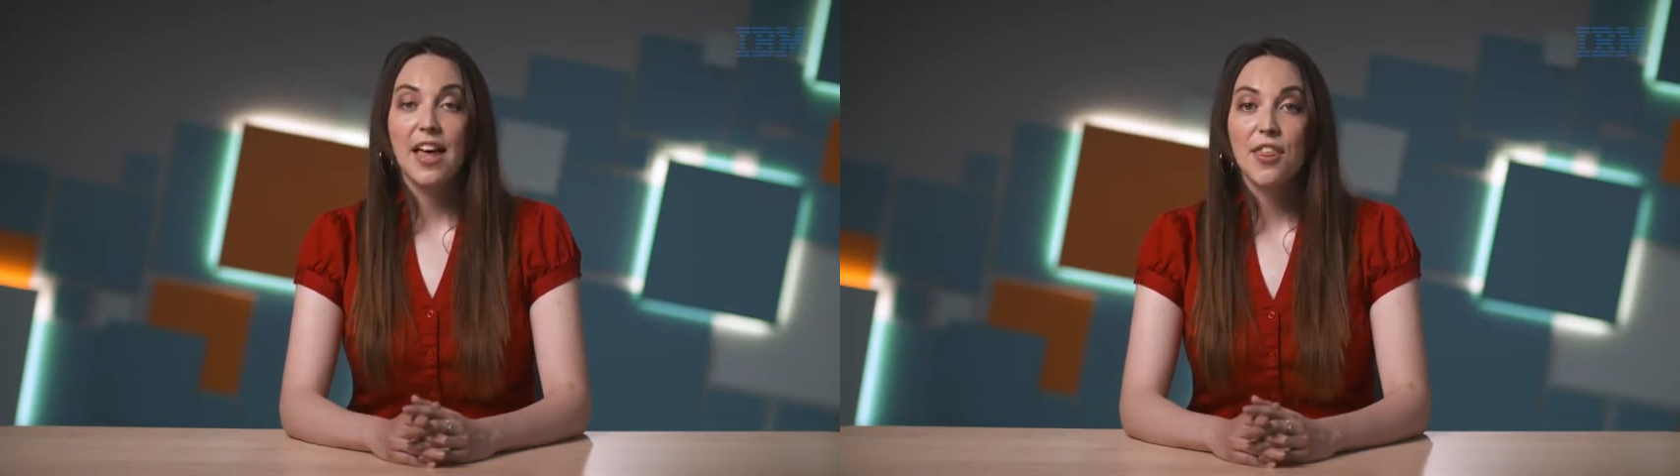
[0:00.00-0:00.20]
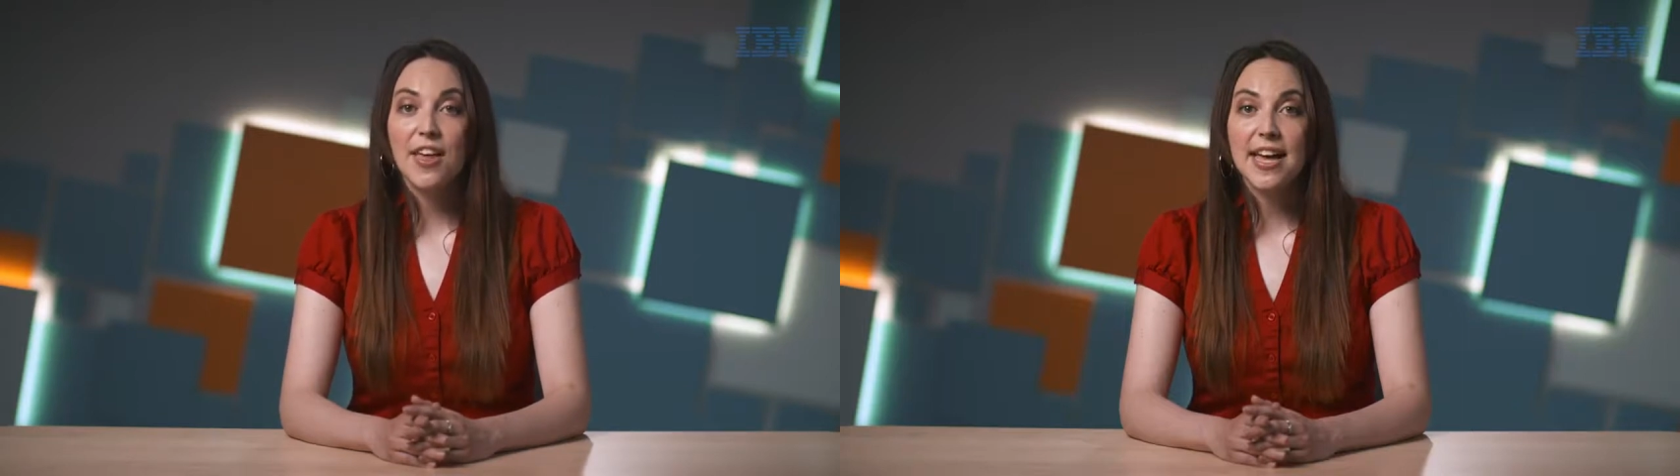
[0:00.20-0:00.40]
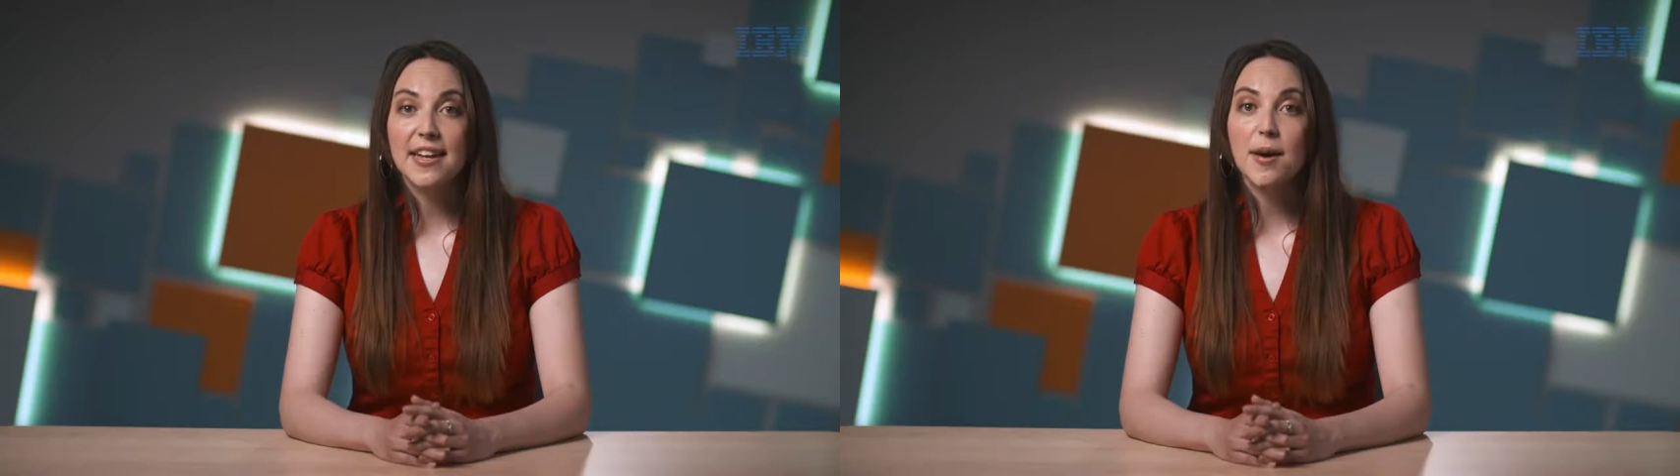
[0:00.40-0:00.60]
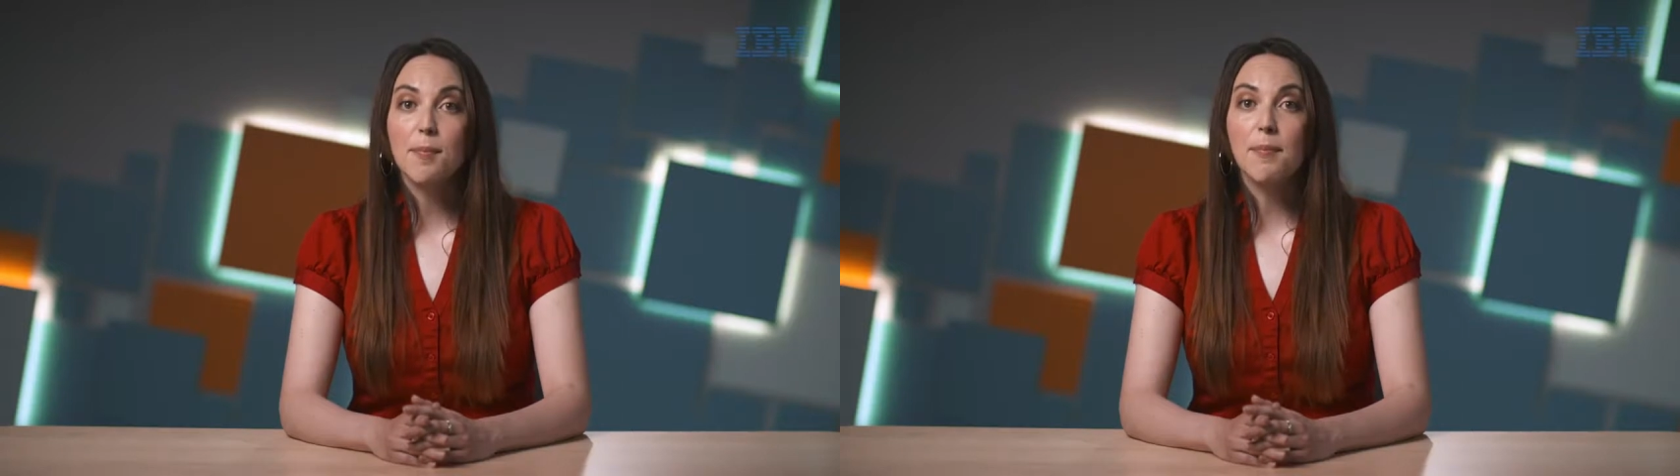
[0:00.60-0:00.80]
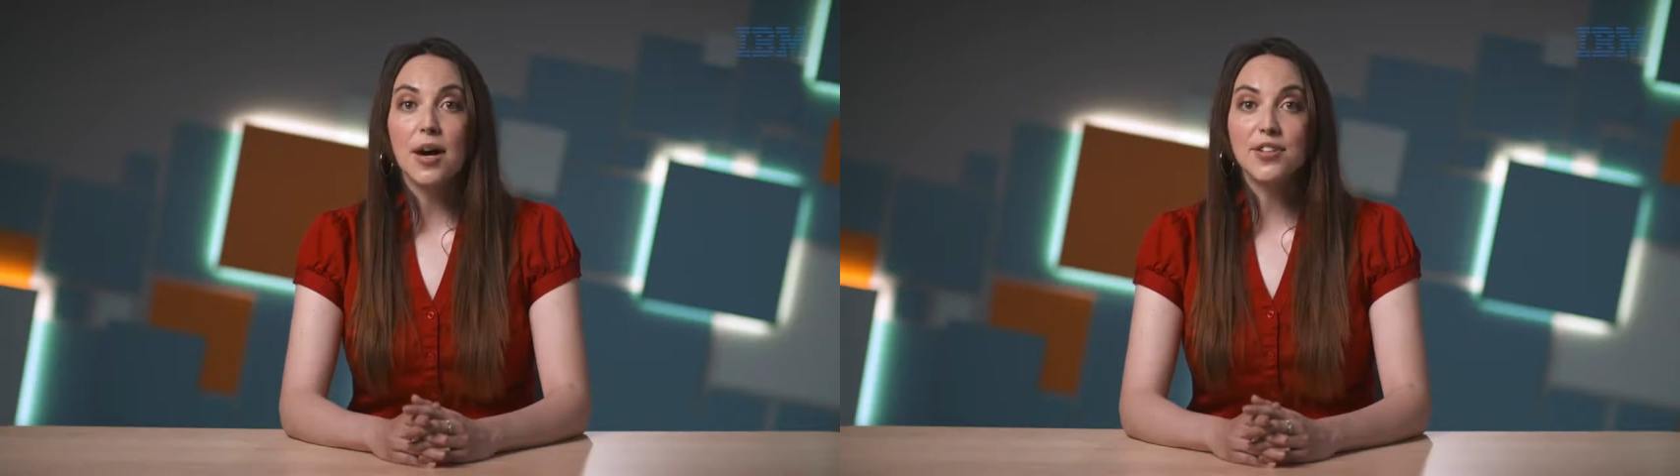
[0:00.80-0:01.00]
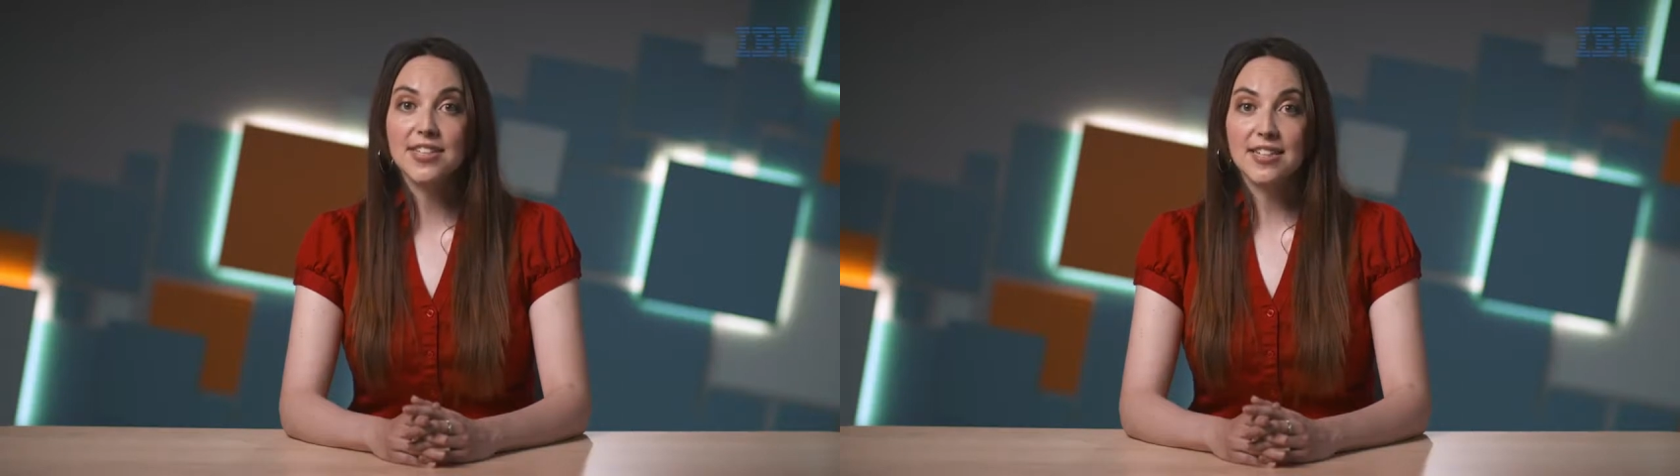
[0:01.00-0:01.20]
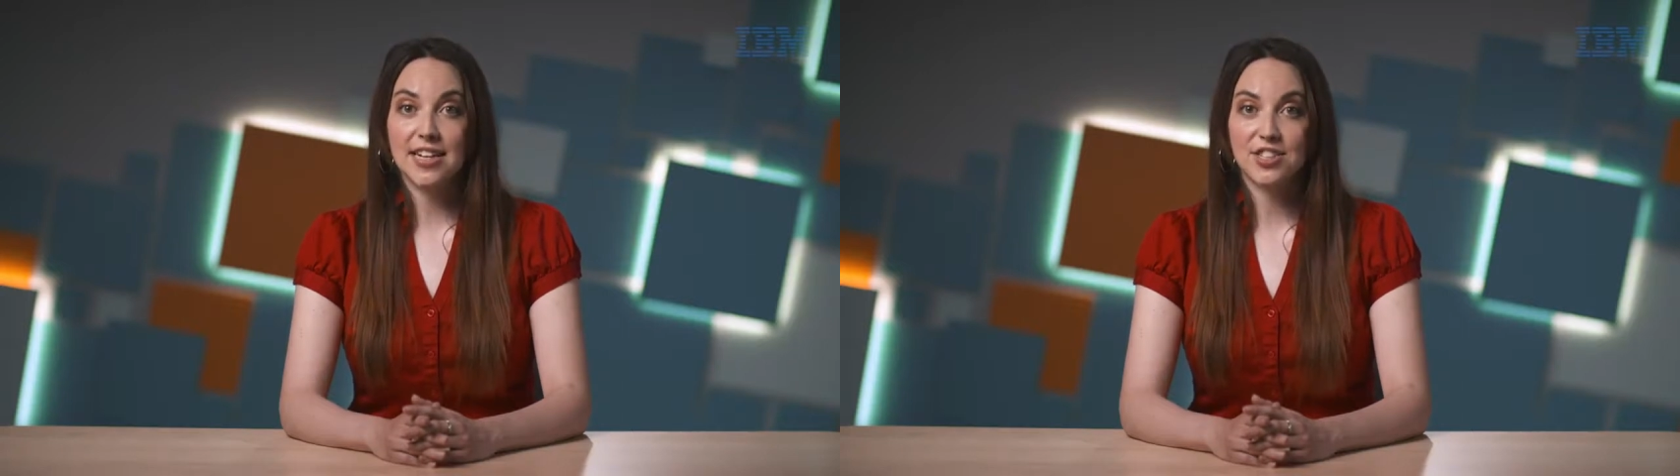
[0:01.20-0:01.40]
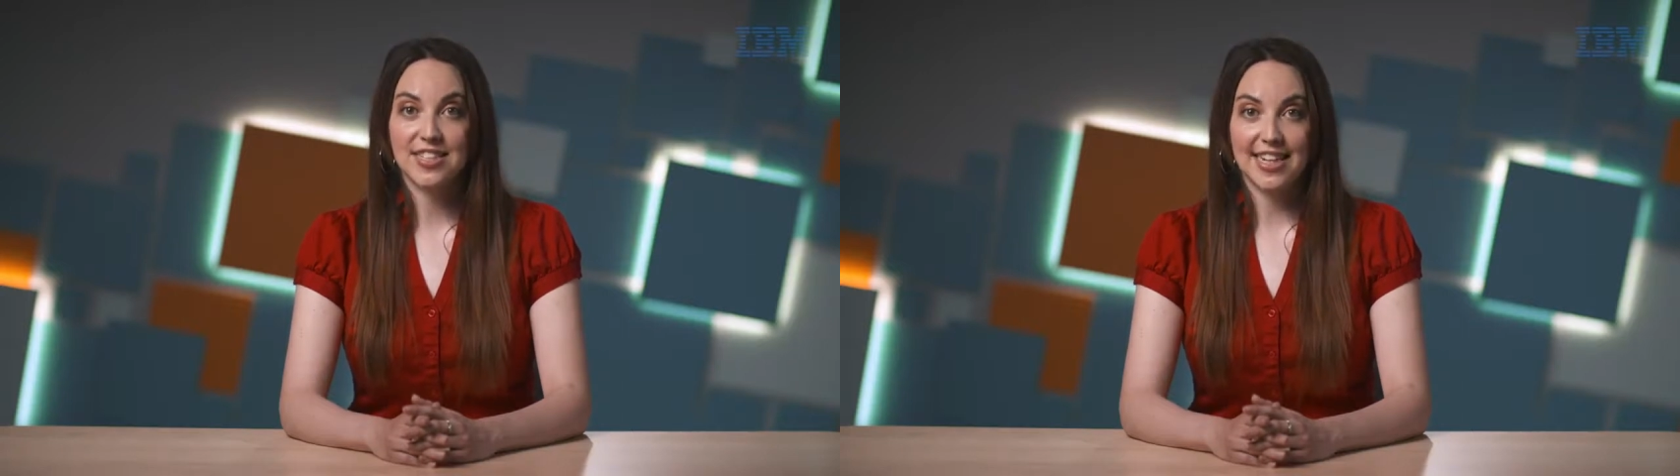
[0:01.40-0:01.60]
Then, model
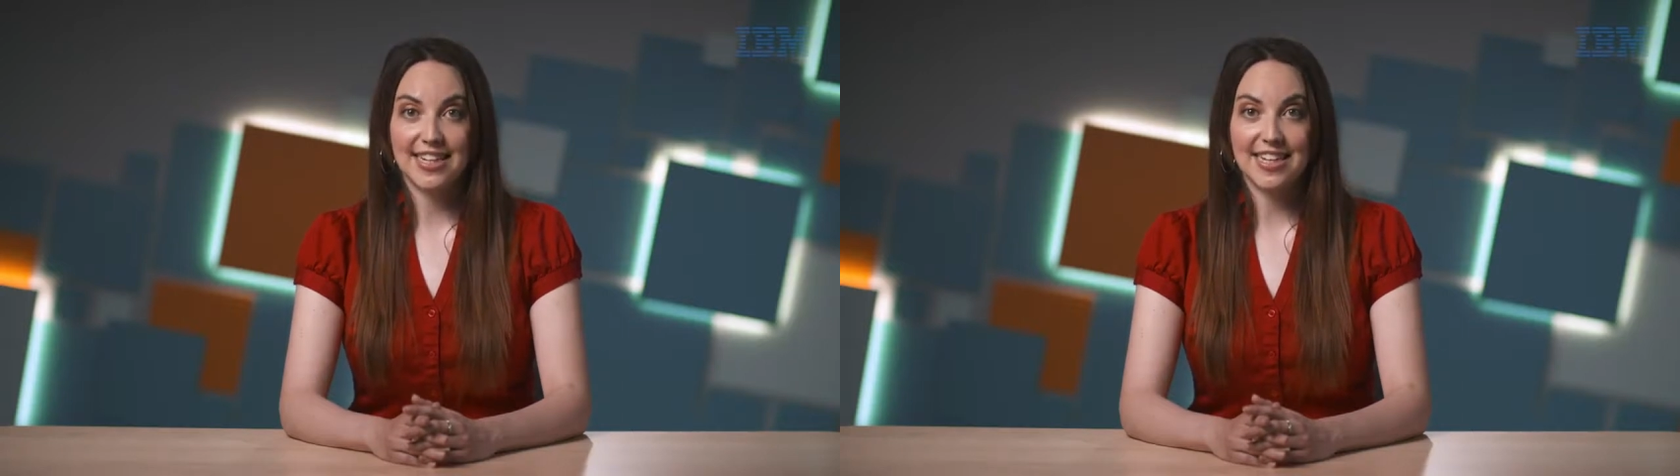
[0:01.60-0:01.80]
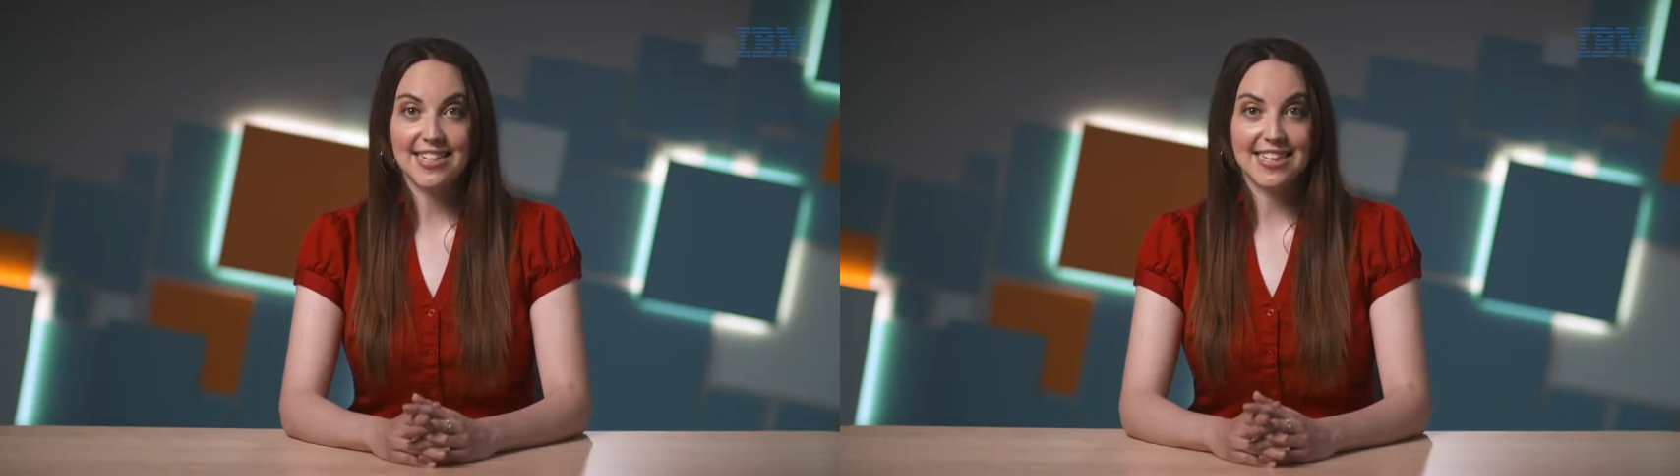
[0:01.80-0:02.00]
selection techniques